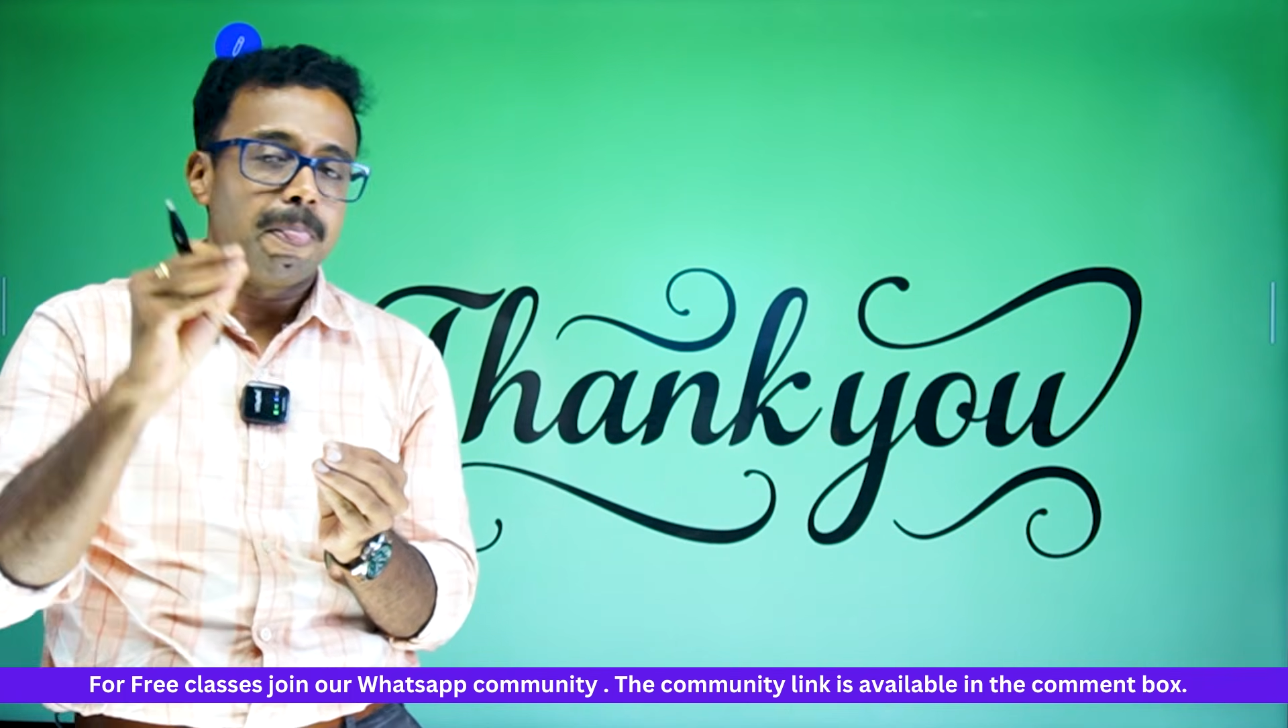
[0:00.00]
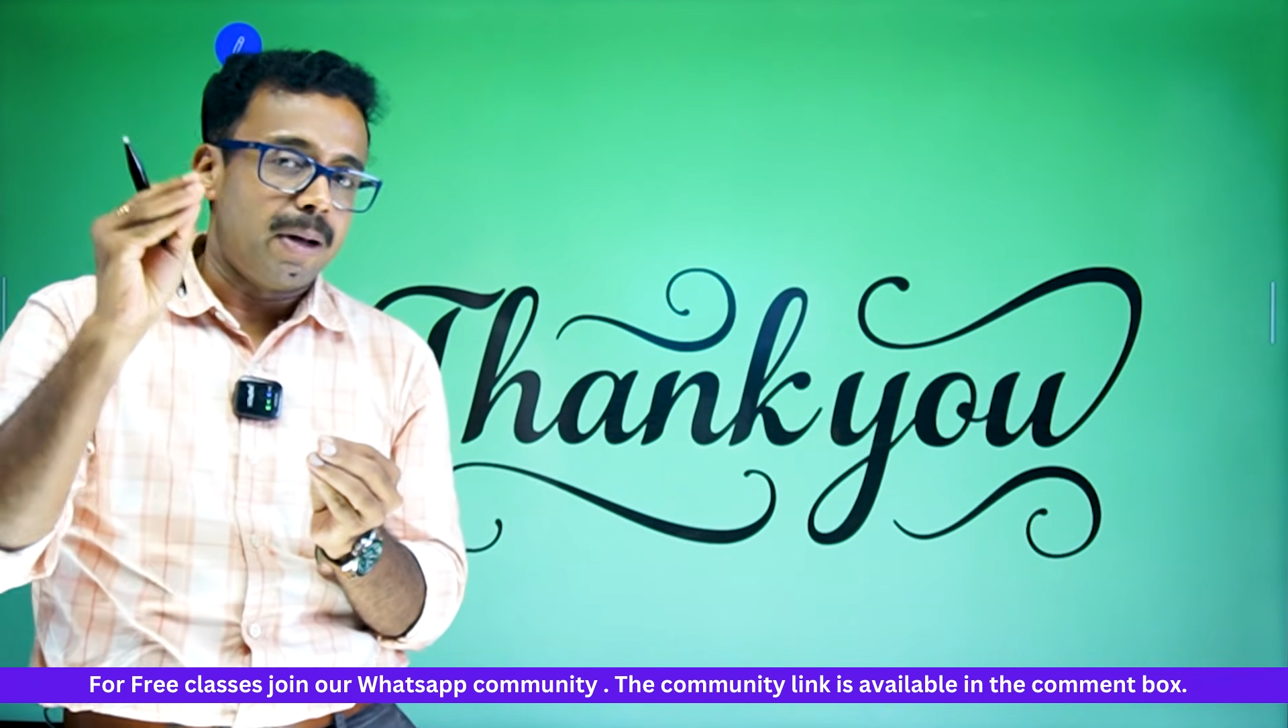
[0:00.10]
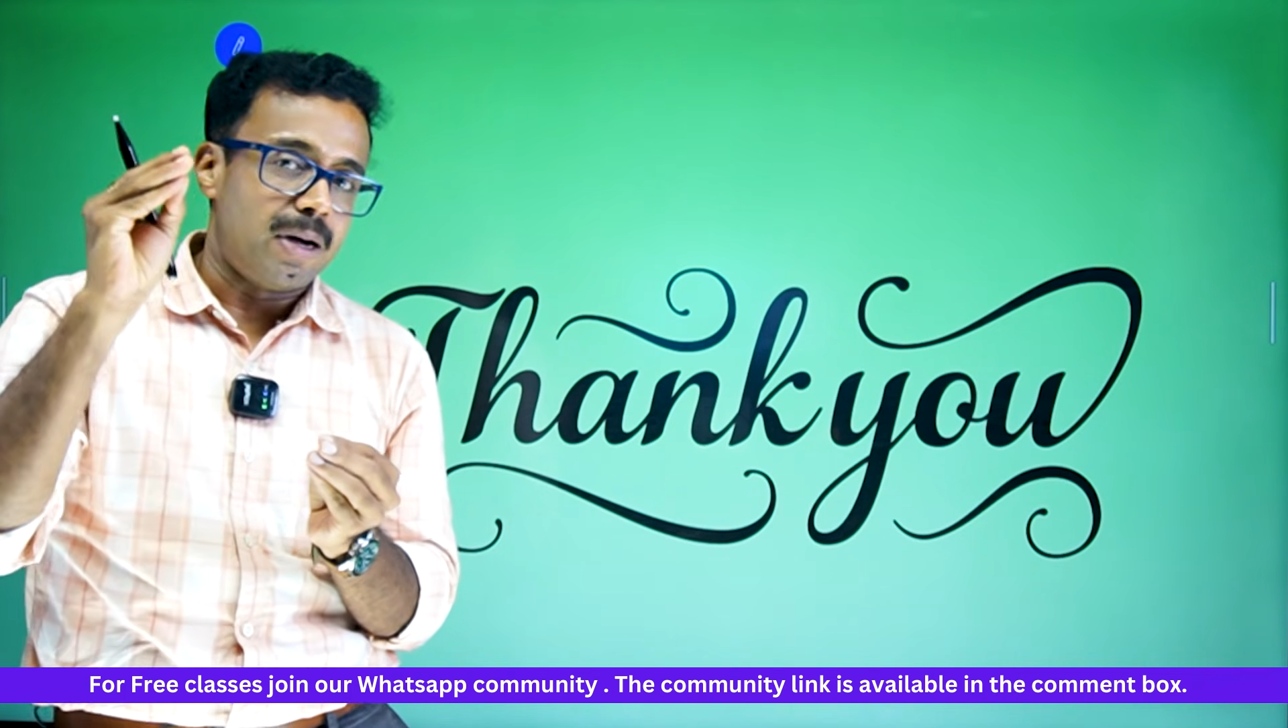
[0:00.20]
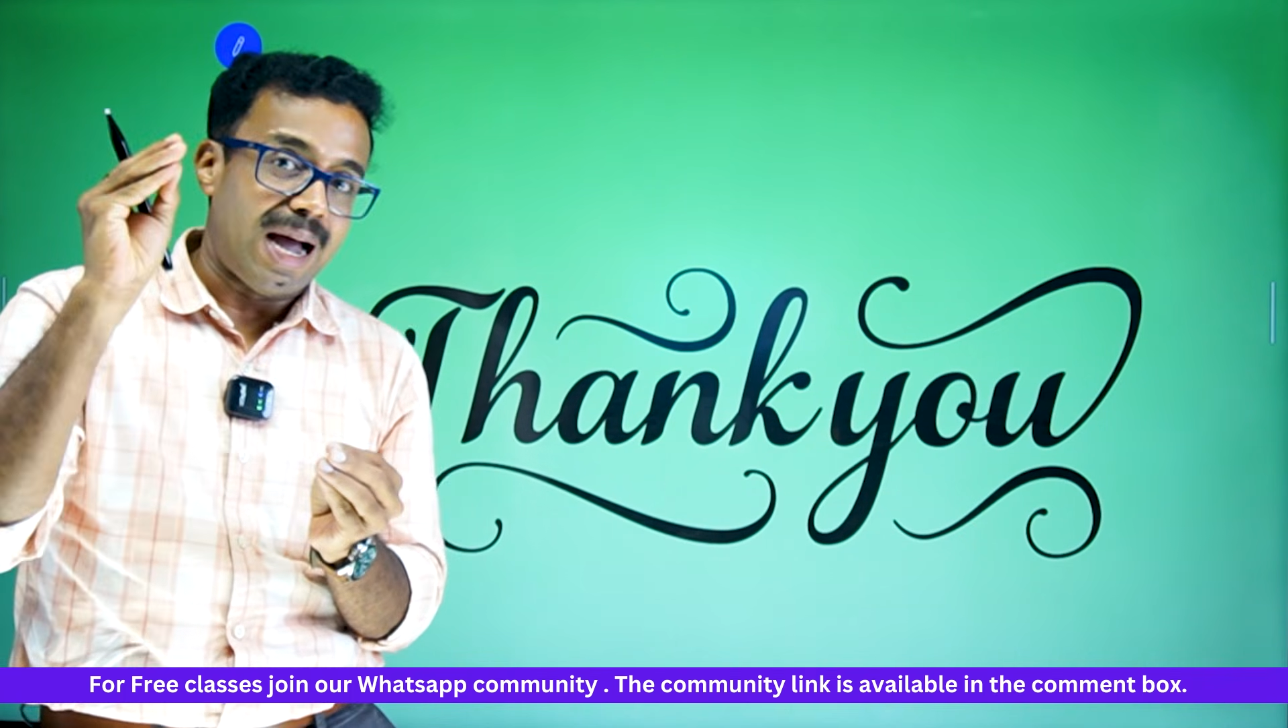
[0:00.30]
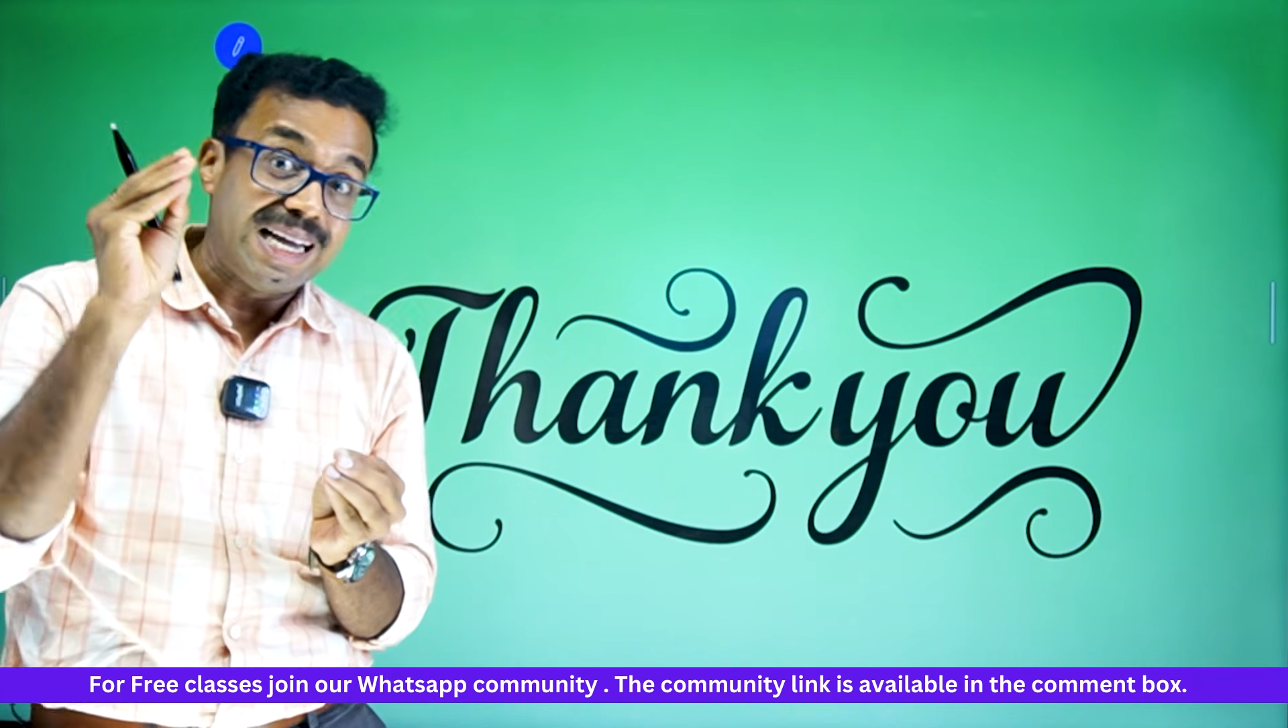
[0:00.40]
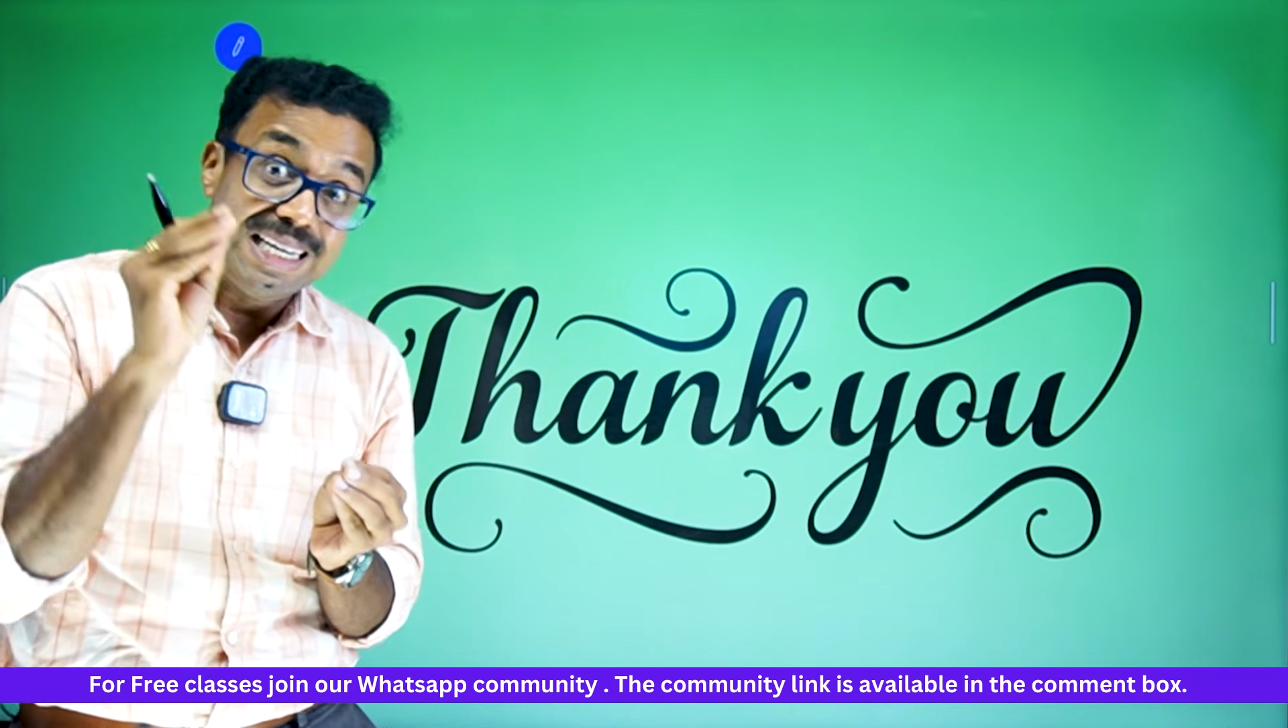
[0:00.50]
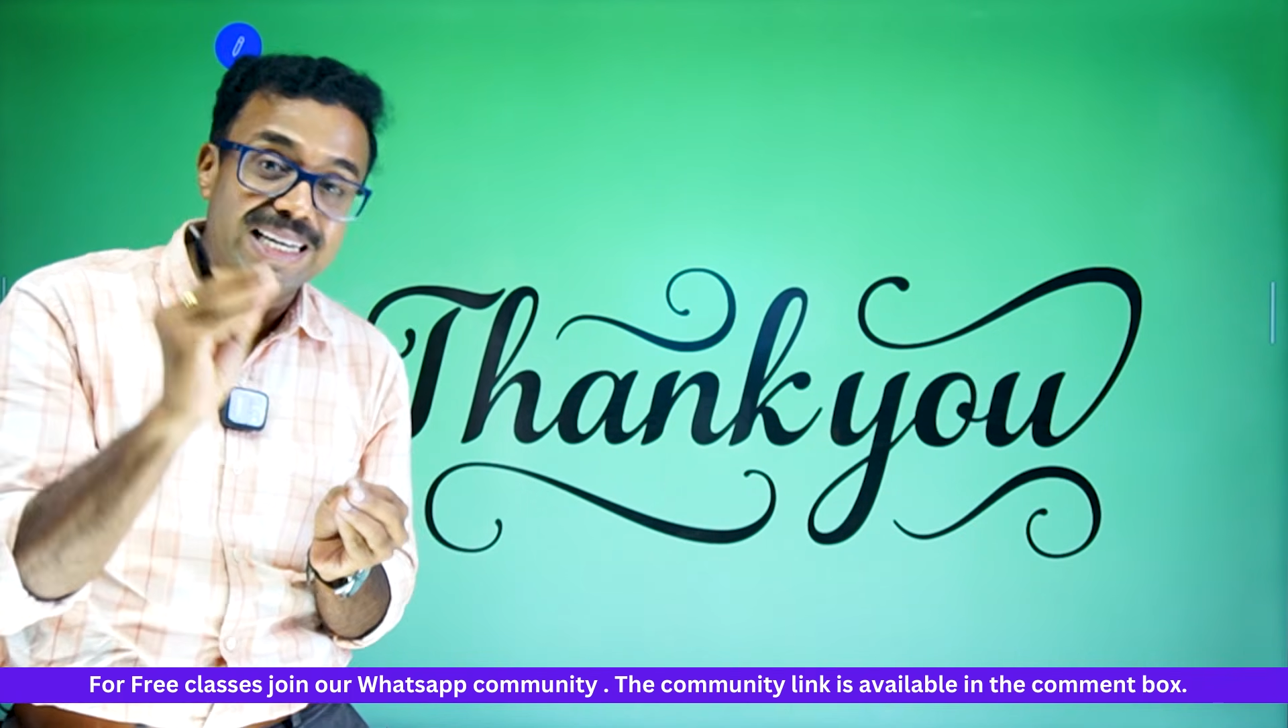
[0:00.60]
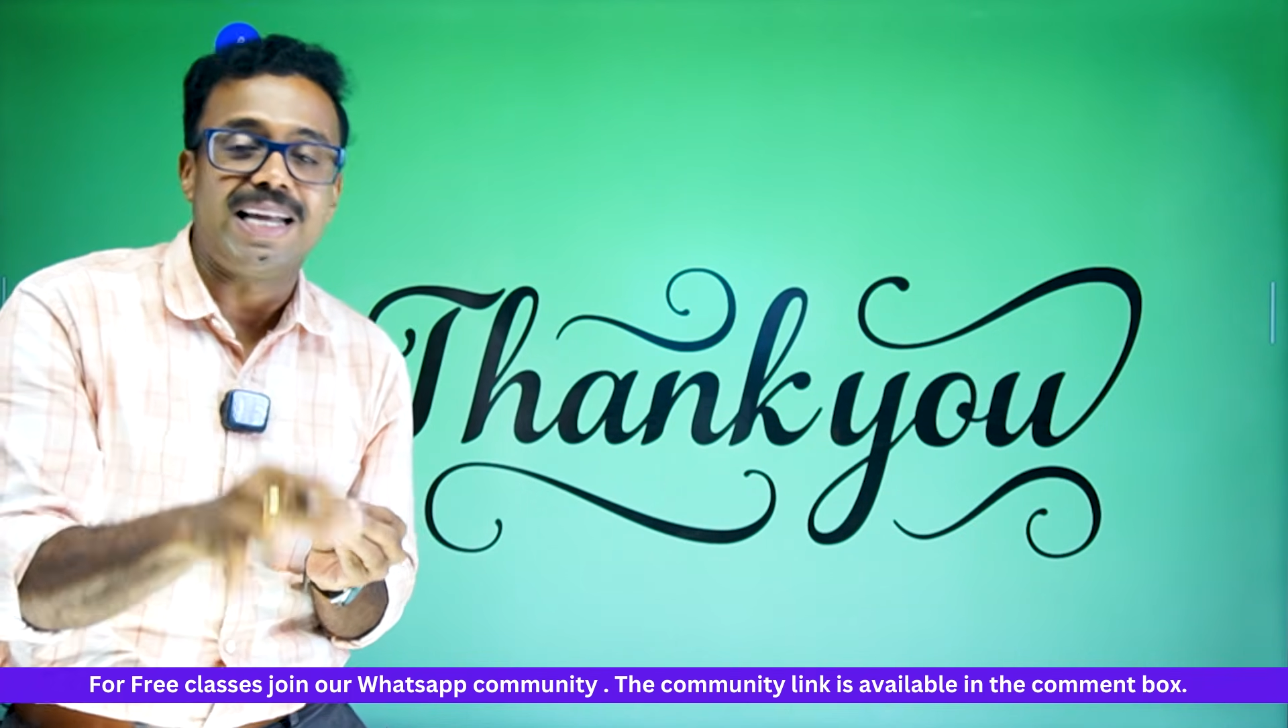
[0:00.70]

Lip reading: high yield